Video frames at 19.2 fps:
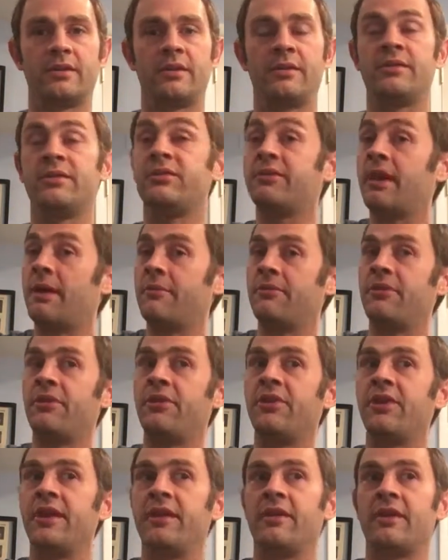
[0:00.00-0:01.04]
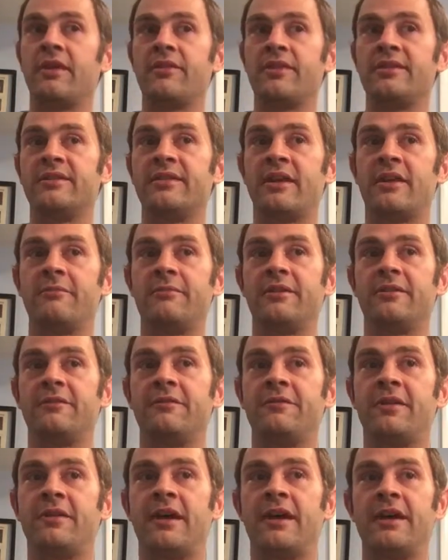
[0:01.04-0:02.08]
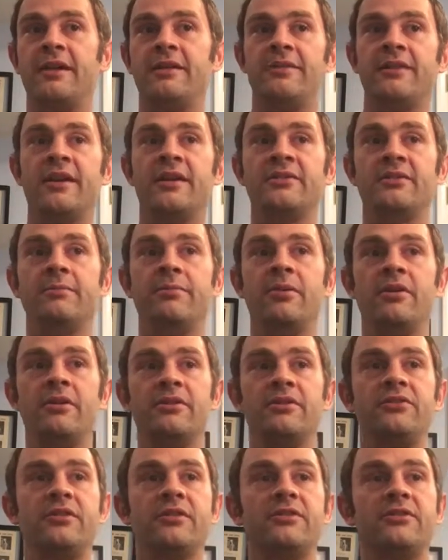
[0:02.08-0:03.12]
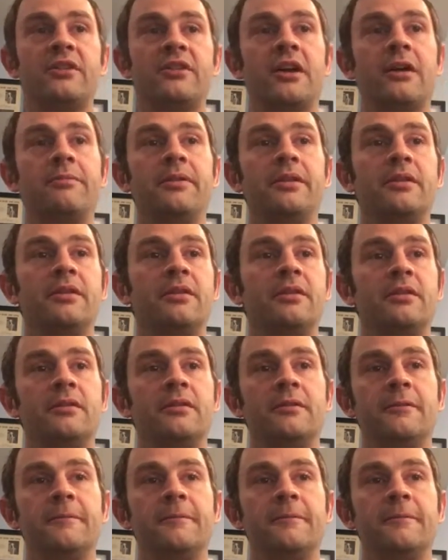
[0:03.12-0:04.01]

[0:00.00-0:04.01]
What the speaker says: and stop there on the downbeat of 5, as opposed to stopping